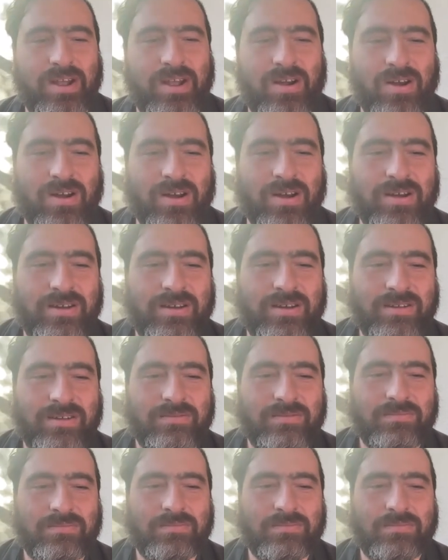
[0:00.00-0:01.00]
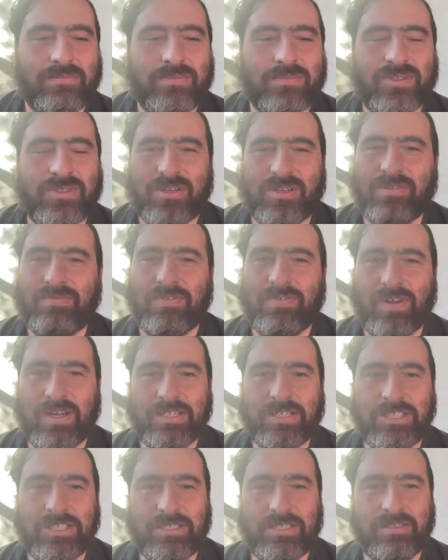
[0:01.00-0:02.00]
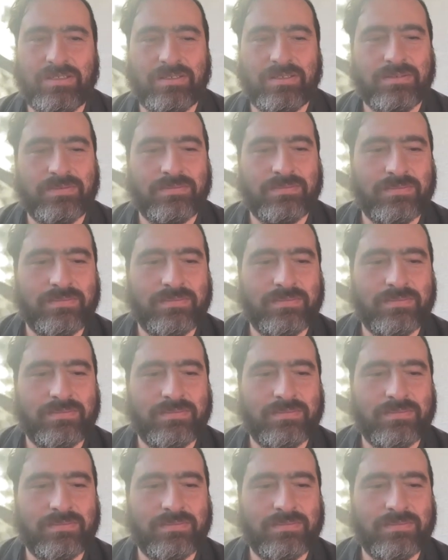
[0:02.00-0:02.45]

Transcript: yard, serve a function?